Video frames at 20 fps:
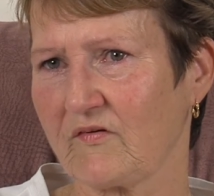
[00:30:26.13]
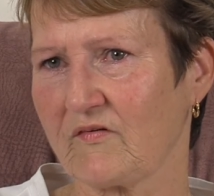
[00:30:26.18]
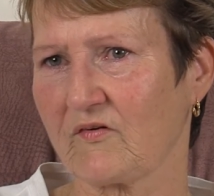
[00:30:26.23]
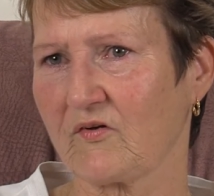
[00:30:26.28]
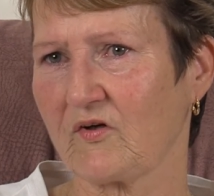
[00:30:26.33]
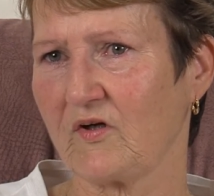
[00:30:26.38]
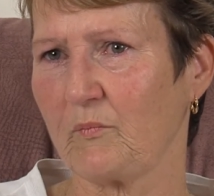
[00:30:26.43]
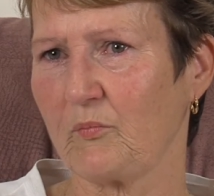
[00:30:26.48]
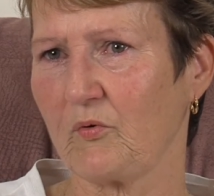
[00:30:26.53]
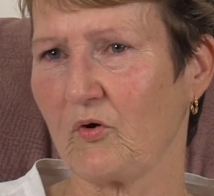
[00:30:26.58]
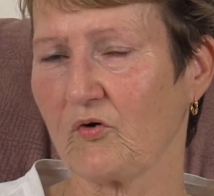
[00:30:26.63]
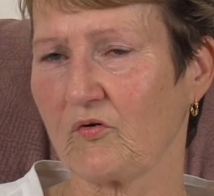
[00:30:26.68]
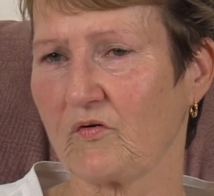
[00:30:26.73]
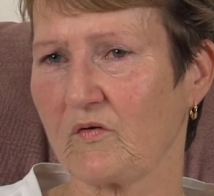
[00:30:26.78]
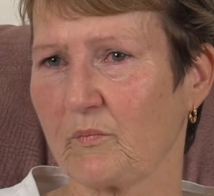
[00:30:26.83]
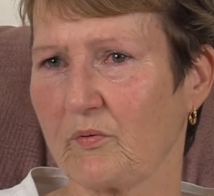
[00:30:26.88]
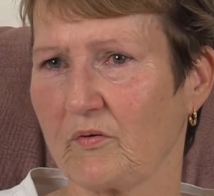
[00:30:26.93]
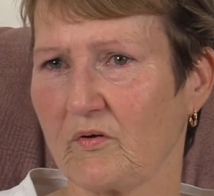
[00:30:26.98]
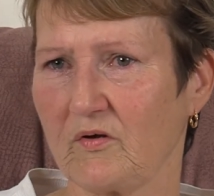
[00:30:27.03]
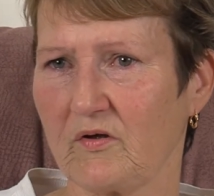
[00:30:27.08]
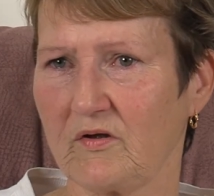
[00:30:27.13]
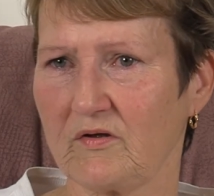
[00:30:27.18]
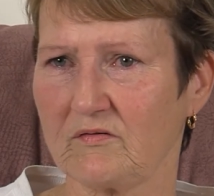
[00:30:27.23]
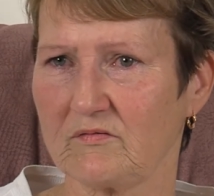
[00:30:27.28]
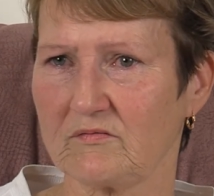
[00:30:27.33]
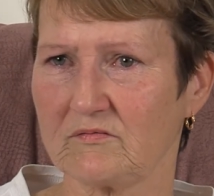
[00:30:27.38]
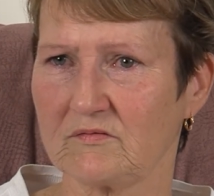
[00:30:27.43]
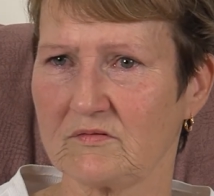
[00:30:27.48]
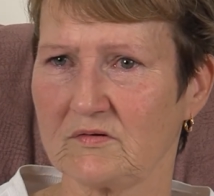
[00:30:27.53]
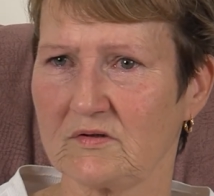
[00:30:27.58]
keep occupied
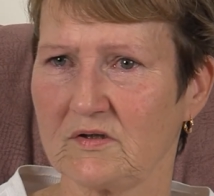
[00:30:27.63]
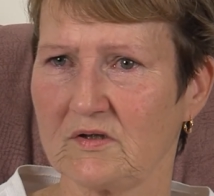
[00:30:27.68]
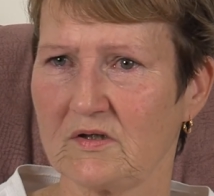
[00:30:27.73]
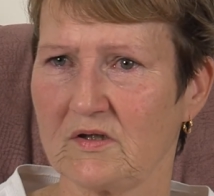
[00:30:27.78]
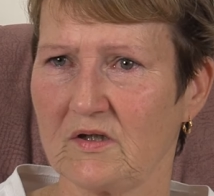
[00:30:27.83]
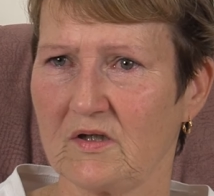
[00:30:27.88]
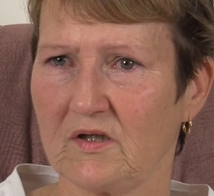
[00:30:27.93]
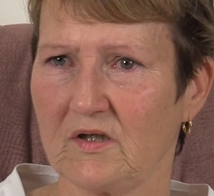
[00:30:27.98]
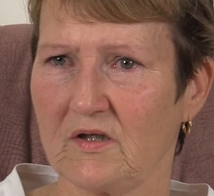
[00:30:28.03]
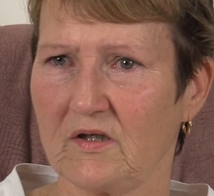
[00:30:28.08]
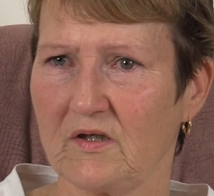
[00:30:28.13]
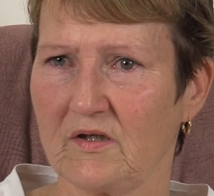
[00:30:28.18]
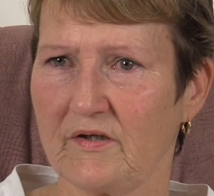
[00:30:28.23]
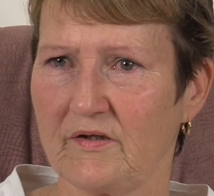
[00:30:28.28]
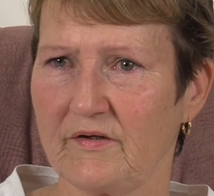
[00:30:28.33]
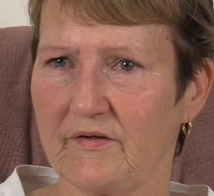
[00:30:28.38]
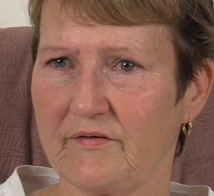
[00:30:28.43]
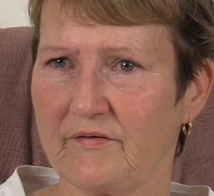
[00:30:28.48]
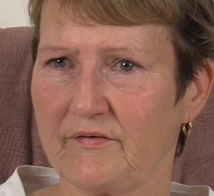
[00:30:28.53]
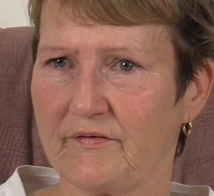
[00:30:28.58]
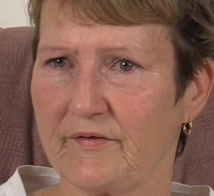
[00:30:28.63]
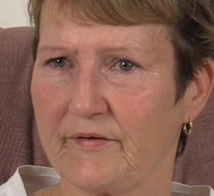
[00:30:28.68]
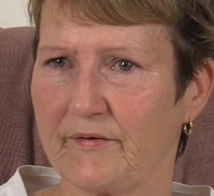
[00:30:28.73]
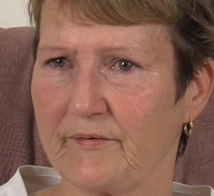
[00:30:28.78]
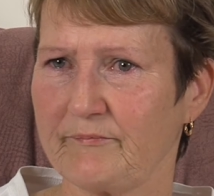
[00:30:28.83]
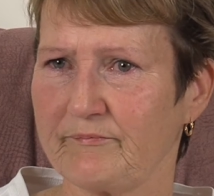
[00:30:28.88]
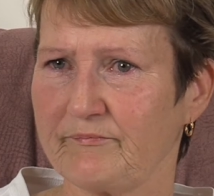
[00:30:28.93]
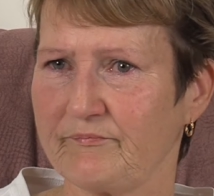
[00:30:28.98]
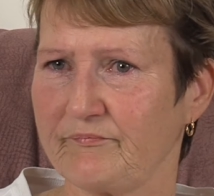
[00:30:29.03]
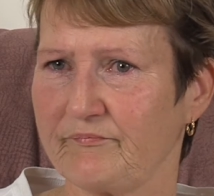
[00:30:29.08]

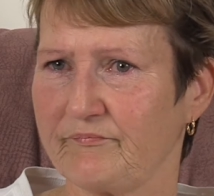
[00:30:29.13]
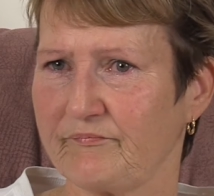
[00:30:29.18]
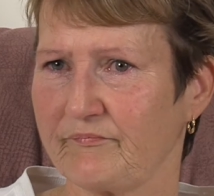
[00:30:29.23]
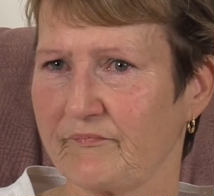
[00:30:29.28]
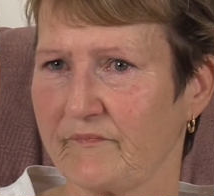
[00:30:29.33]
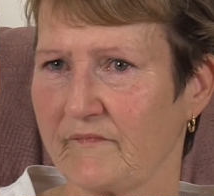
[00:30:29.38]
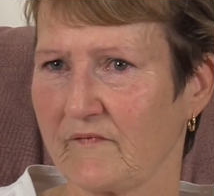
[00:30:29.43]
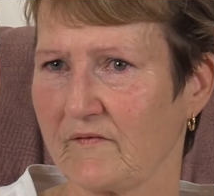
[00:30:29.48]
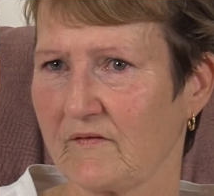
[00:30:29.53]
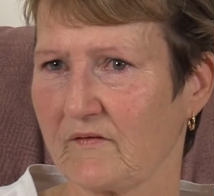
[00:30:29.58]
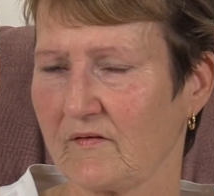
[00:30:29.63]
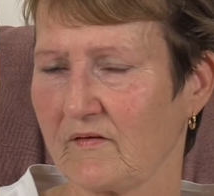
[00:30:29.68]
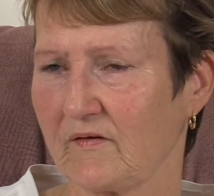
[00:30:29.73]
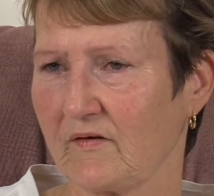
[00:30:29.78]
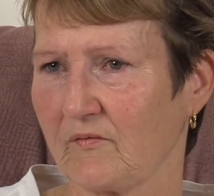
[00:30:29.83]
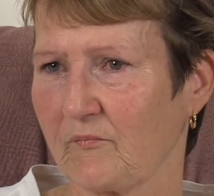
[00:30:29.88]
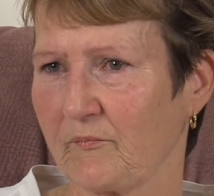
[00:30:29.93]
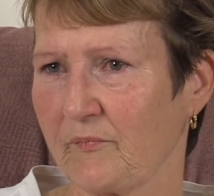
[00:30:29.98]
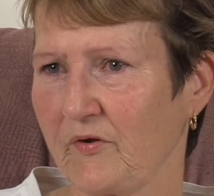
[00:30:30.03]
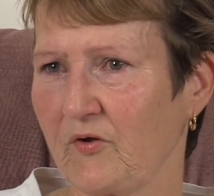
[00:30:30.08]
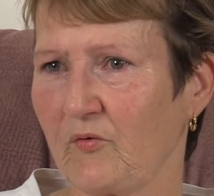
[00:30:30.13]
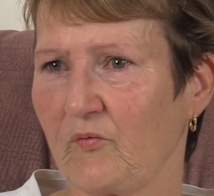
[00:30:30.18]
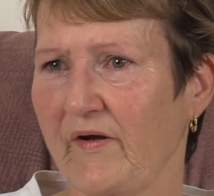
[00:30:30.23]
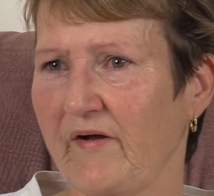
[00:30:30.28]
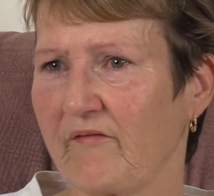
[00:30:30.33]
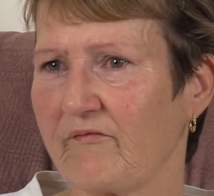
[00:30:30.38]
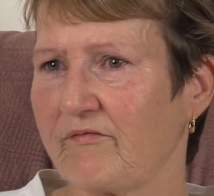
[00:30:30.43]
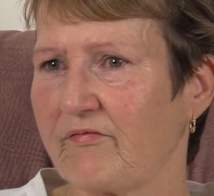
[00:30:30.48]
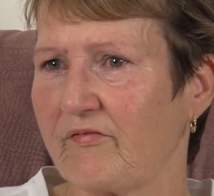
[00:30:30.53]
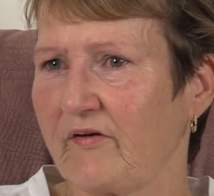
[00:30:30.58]
and be
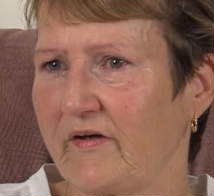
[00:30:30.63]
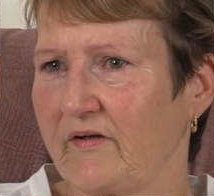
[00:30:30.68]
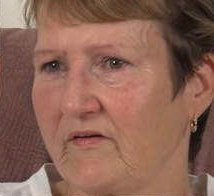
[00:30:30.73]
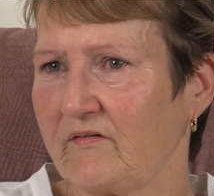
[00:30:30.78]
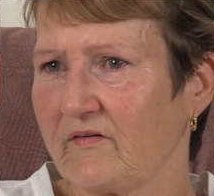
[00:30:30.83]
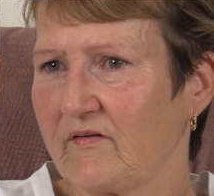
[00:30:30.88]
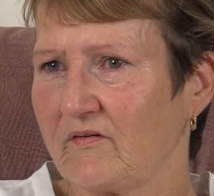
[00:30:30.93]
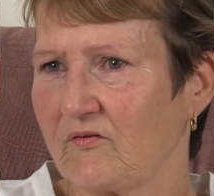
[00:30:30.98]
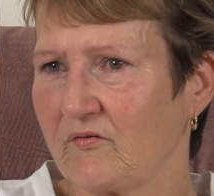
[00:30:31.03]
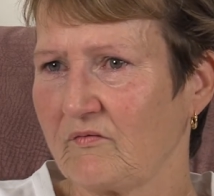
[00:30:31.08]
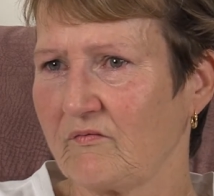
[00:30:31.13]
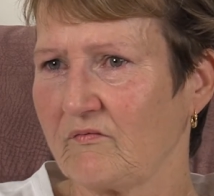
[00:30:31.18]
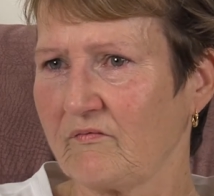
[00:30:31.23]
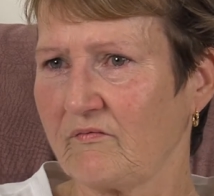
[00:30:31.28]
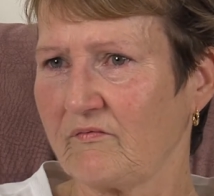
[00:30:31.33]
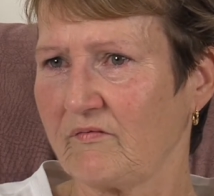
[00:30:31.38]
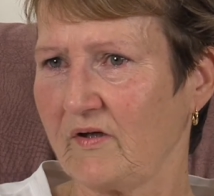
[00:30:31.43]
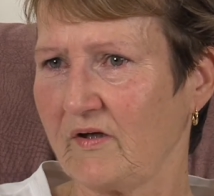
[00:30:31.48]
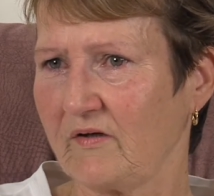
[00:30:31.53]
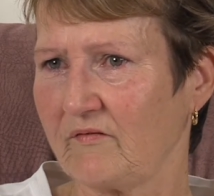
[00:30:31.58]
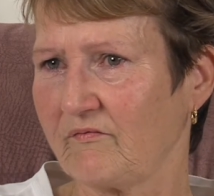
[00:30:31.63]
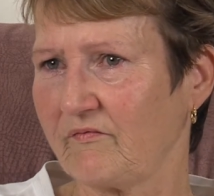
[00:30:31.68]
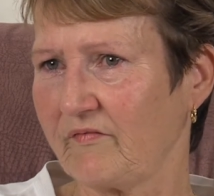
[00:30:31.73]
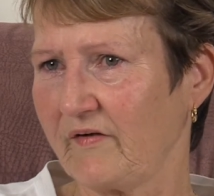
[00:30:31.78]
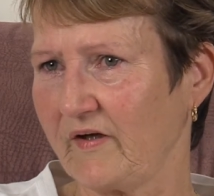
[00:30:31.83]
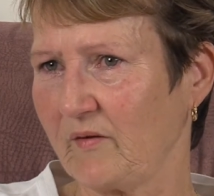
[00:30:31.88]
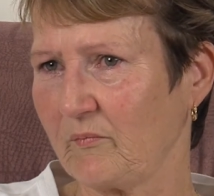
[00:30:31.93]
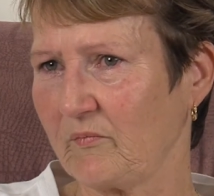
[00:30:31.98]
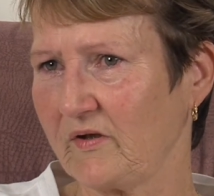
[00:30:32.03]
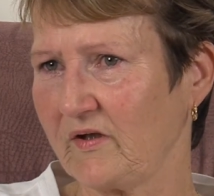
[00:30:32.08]
around friends and
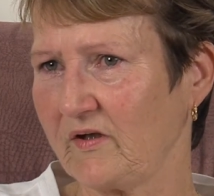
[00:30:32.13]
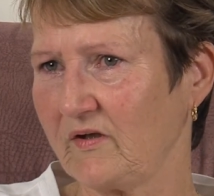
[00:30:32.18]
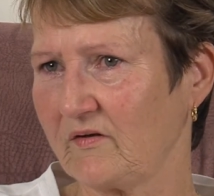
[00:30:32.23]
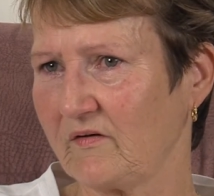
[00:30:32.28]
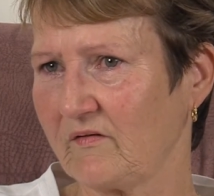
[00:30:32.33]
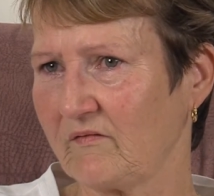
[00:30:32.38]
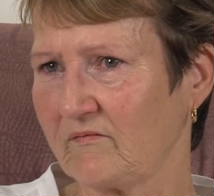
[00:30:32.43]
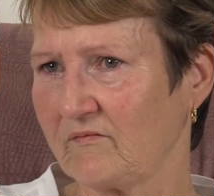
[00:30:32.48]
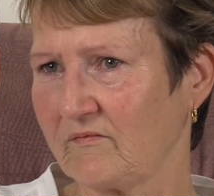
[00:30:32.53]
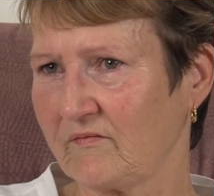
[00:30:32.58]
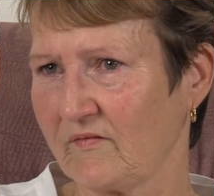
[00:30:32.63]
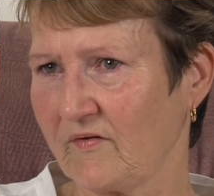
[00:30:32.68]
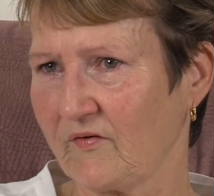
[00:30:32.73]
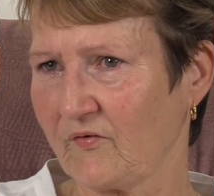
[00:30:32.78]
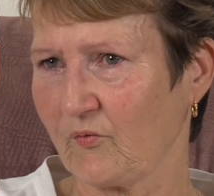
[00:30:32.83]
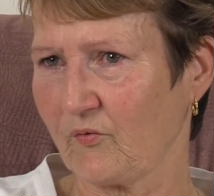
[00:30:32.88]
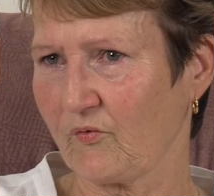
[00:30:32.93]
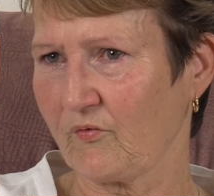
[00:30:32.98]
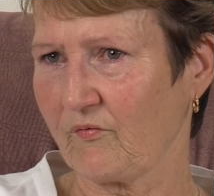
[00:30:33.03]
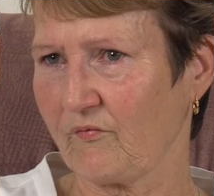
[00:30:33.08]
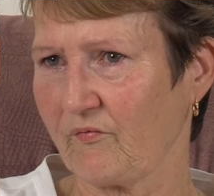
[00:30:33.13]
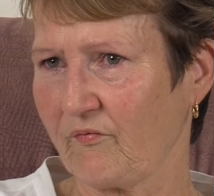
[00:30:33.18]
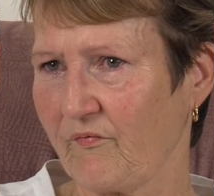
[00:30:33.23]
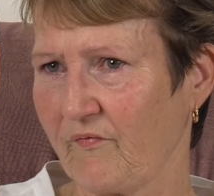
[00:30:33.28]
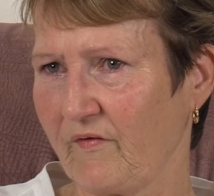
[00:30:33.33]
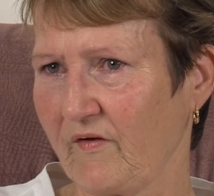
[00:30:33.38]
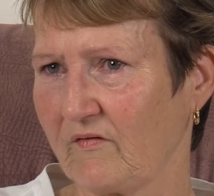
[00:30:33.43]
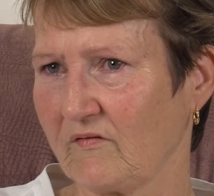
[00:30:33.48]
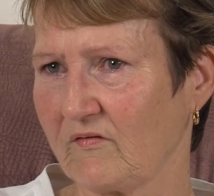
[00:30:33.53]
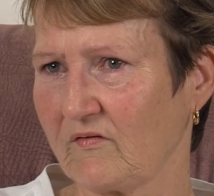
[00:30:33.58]
family and sort of
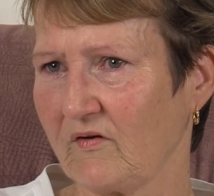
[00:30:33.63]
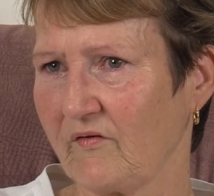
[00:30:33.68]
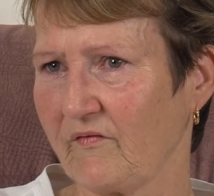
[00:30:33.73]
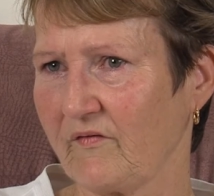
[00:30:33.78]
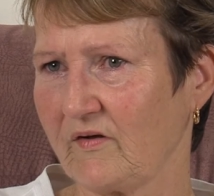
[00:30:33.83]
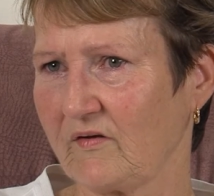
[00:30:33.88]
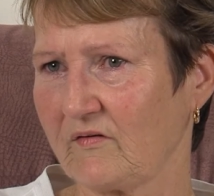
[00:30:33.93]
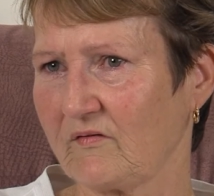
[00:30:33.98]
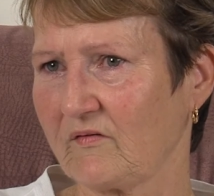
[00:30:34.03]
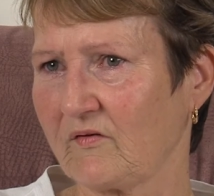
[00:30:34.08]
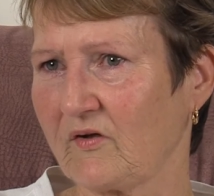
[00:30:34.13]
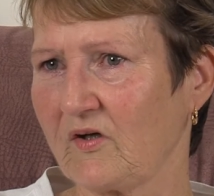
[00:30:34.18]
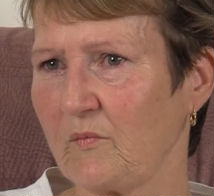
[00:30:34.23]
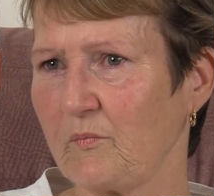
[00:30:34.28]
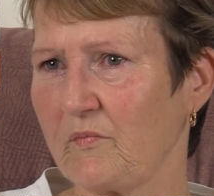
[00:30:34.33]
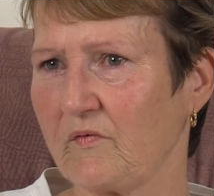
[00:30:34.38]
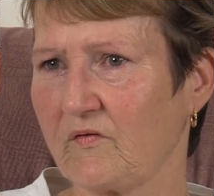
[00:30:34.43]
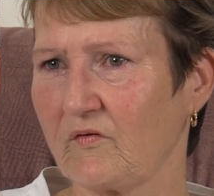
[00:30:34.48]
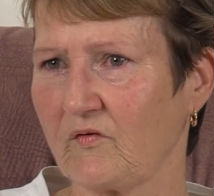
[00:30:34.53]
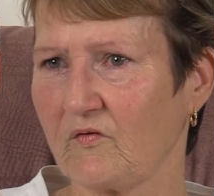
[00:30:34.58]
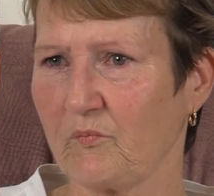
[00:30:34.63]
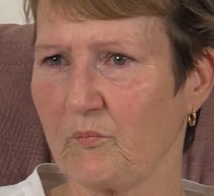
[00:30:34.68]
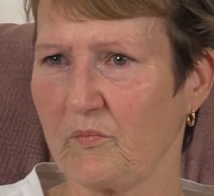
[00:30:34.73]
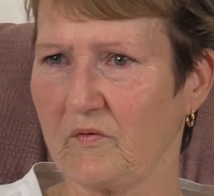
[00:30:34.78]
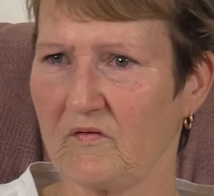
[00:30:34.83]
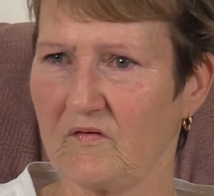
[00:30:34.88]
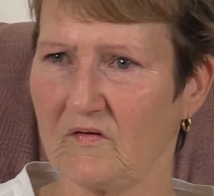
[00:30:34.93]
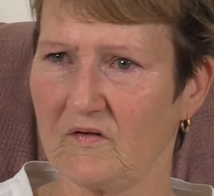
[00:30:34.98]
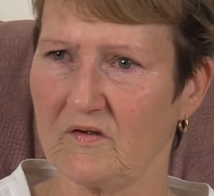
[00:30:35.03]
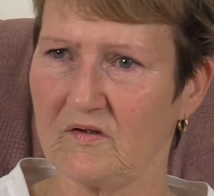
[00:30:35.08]
things like that. Keep yourself
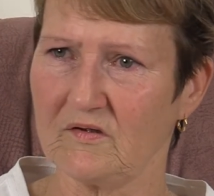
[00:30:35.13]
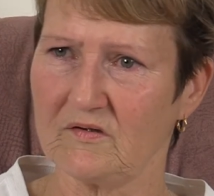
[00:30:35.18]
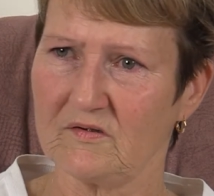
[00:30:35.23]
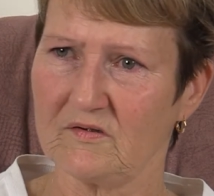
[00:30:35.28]
busy.